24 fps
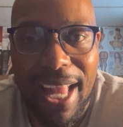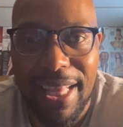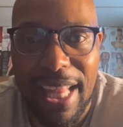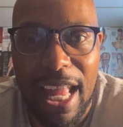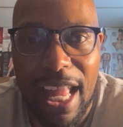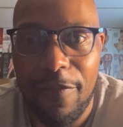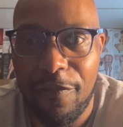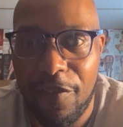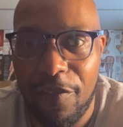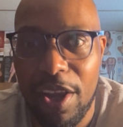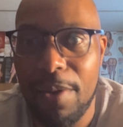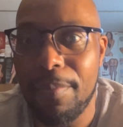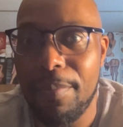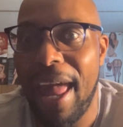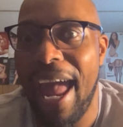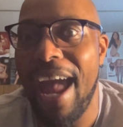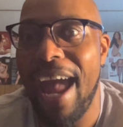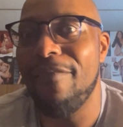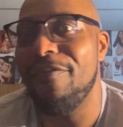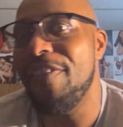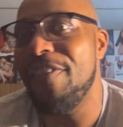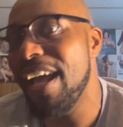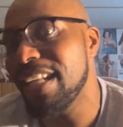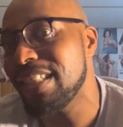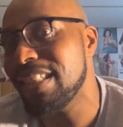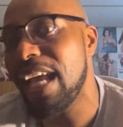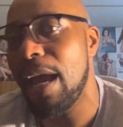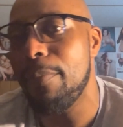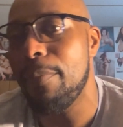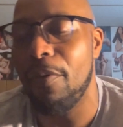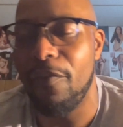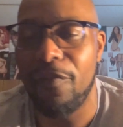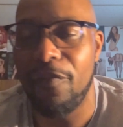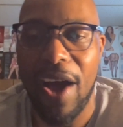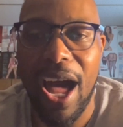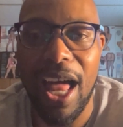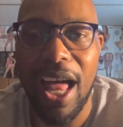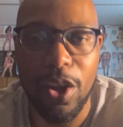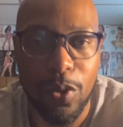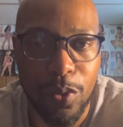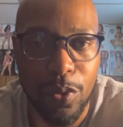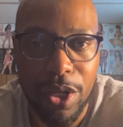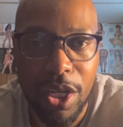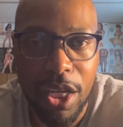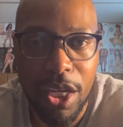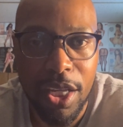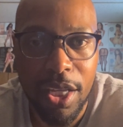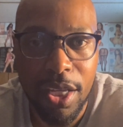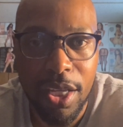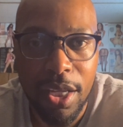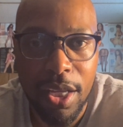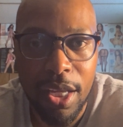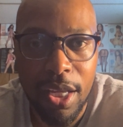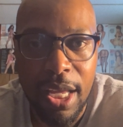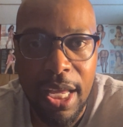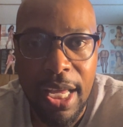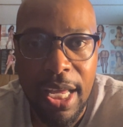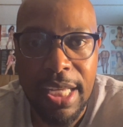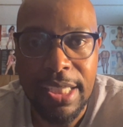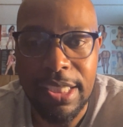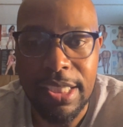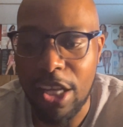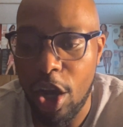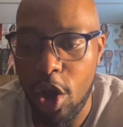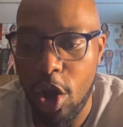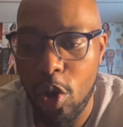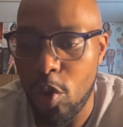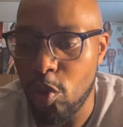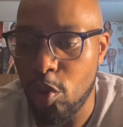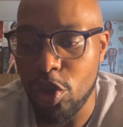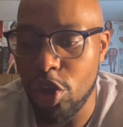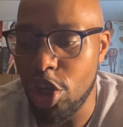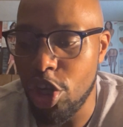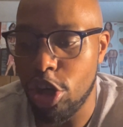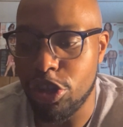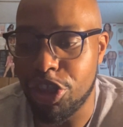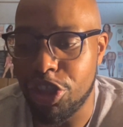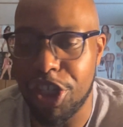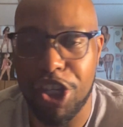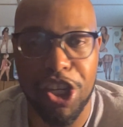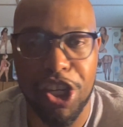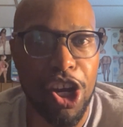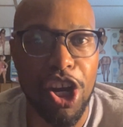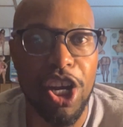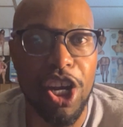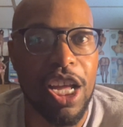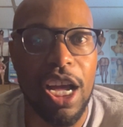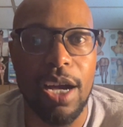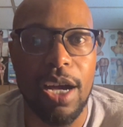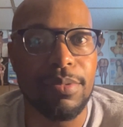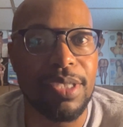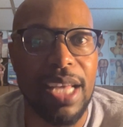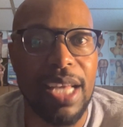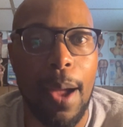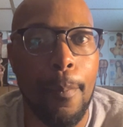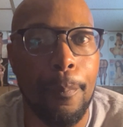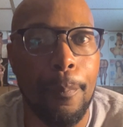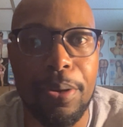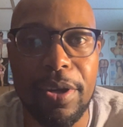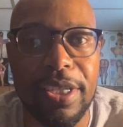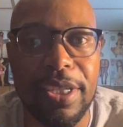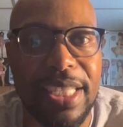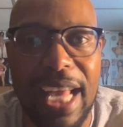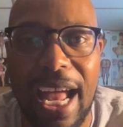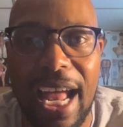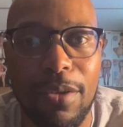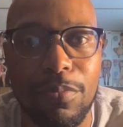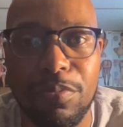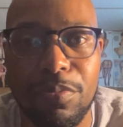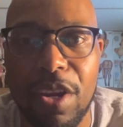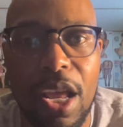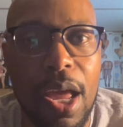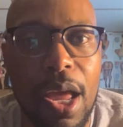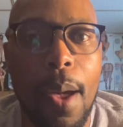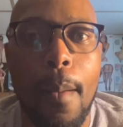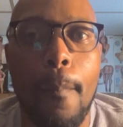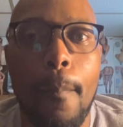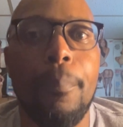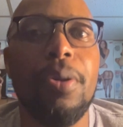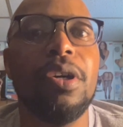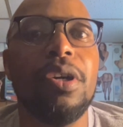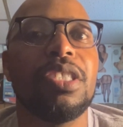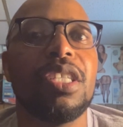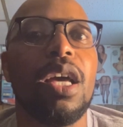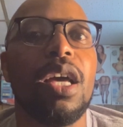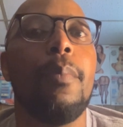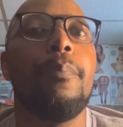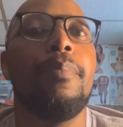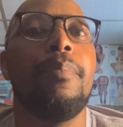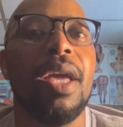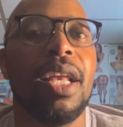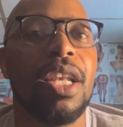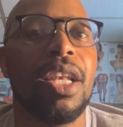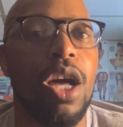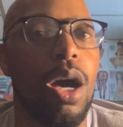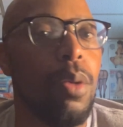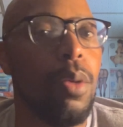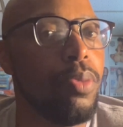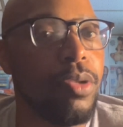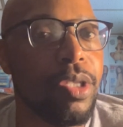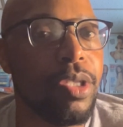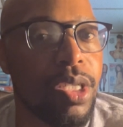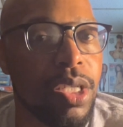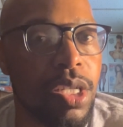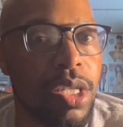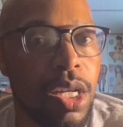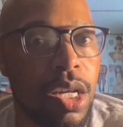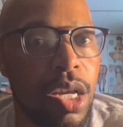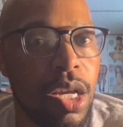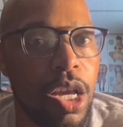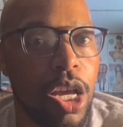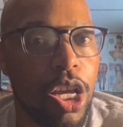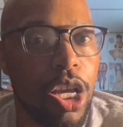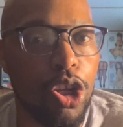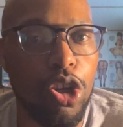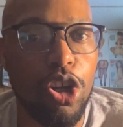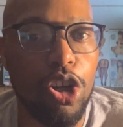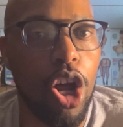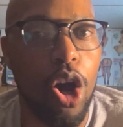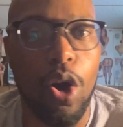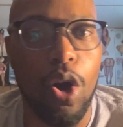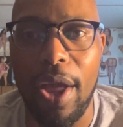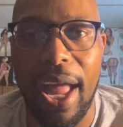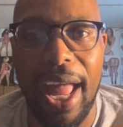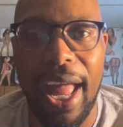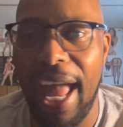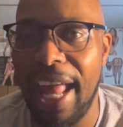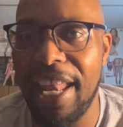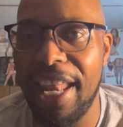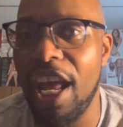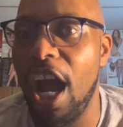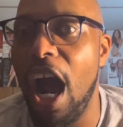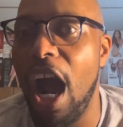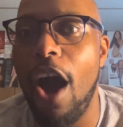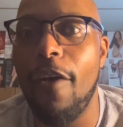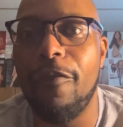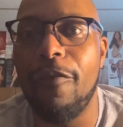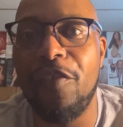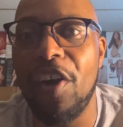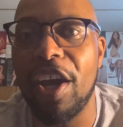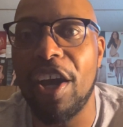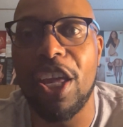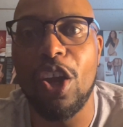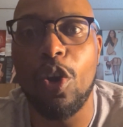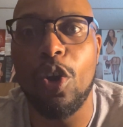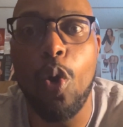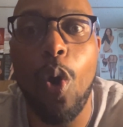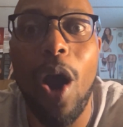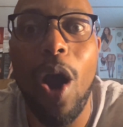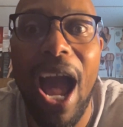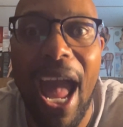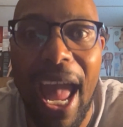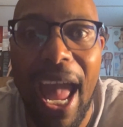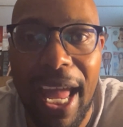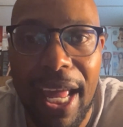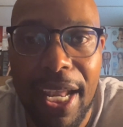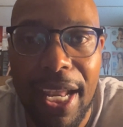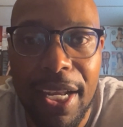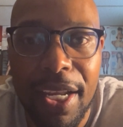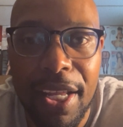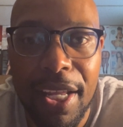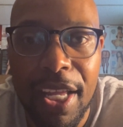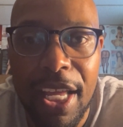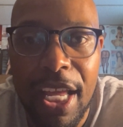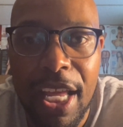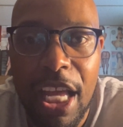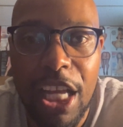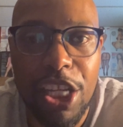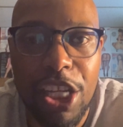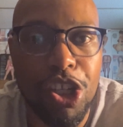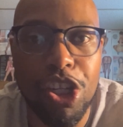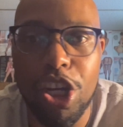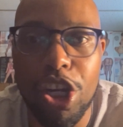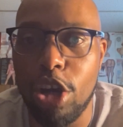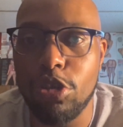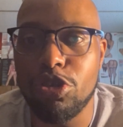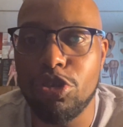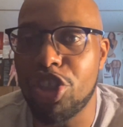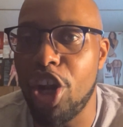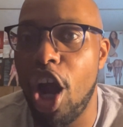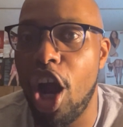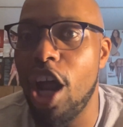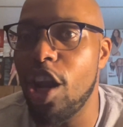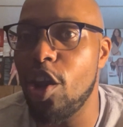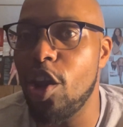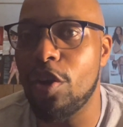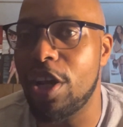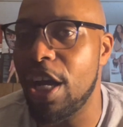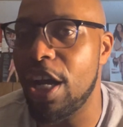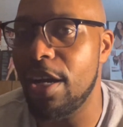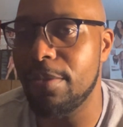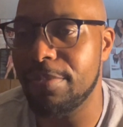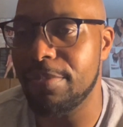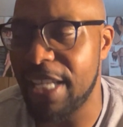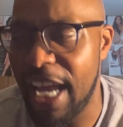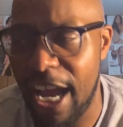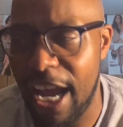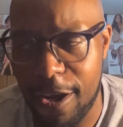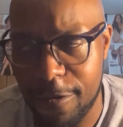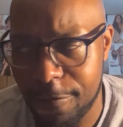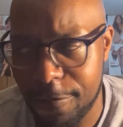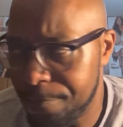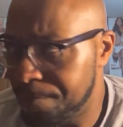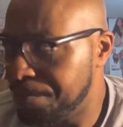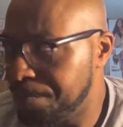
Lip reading: that for him to have that type of following. So, Shakir comes out and puts up big numbers, and they're all fucking quiet. Charlo comes out,